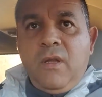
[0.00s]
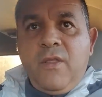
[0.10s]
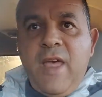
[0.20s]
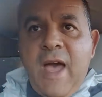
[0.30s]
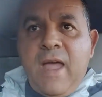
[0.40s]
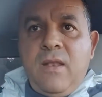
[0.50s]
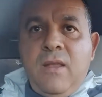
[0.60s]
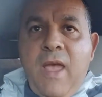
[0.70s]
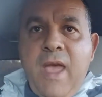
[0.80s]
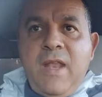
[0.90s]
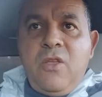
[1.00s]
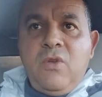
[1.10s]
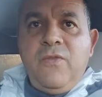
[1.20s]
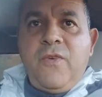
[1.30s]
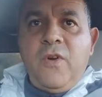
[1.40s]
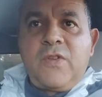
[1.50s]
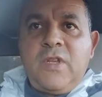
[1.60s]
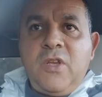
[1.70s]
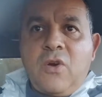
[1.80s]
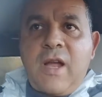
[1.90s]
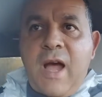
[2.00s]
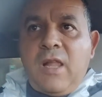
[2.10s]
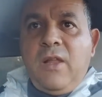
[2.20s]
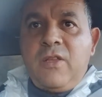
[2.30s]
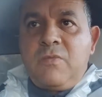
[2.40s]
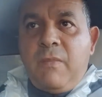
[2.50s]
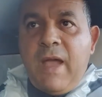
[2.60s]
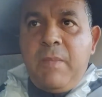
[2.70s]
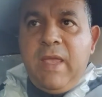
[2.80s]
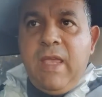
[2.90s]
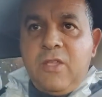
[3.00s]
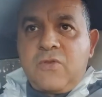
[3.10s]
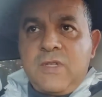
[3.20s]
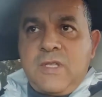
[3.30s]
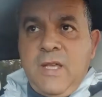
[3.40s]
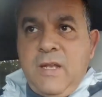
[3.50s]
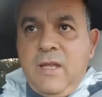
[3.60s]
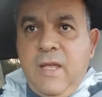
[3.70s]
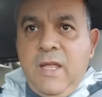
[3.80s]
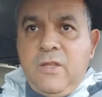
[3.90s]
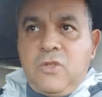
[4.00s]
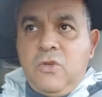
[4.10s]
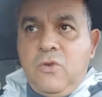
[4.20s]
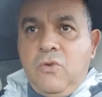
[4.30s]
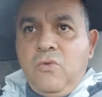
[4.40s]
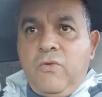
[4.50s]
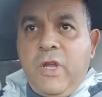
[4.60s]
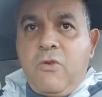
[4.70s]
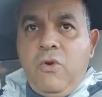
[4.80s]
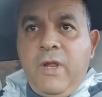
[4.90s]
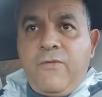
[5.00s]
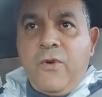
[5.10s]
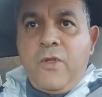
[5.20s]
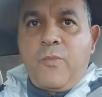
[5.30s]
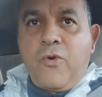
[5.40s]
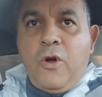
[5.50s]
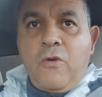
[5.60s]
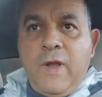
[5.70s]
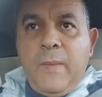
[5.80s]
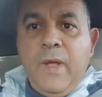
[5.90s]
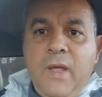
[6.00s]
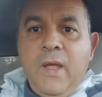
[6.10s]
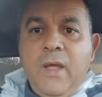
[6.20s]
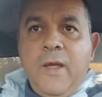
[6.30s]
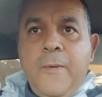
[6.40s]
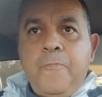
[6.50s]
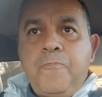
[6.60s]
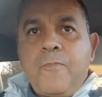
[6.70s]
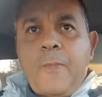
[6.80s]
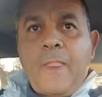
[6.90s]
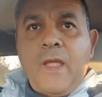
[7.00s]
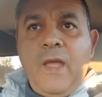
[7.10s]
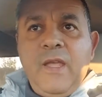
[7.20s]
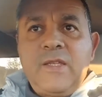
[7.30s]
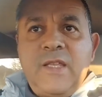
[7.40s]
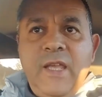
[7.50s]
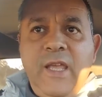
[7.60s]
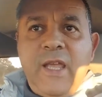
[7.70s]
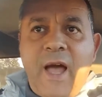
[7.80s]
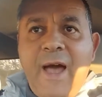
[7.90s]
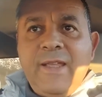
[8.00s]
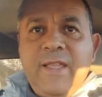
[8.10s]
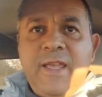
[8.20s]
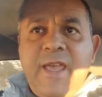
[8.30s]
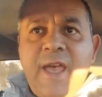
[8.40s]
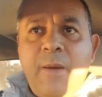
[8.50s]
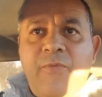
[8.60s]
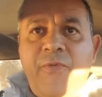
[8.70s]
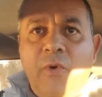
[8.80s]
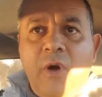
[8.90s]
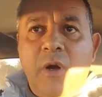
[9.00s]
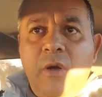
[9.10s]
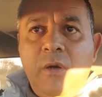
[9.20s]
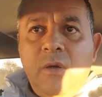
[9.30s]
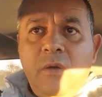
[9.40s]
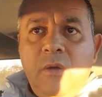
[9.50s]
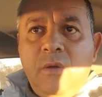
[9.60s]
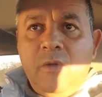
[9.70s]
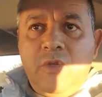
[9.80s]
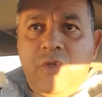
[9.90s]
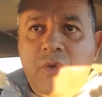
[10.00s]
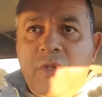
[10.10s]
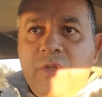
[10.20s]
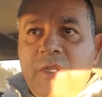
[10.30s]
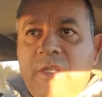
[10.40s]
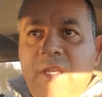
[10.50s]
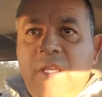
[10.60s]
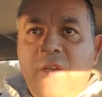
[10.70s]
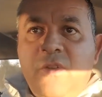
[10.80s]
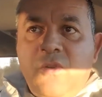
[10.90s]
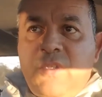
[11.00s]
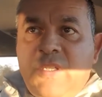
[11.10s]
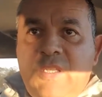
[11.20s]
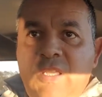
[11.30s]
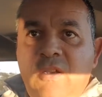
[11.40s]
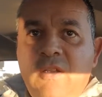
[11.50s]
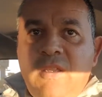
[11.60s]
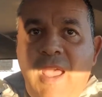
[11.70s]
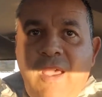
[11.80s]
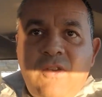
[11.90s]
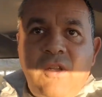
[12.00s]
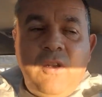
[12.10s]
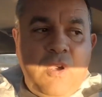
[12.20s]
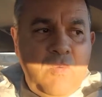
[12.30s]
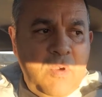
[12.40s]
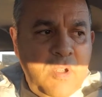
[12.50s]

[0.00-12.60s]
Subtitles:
that any university or college might be interested into recruiting for their program. Is the ID camp for juniors and seniors or just seniors? Actually, no.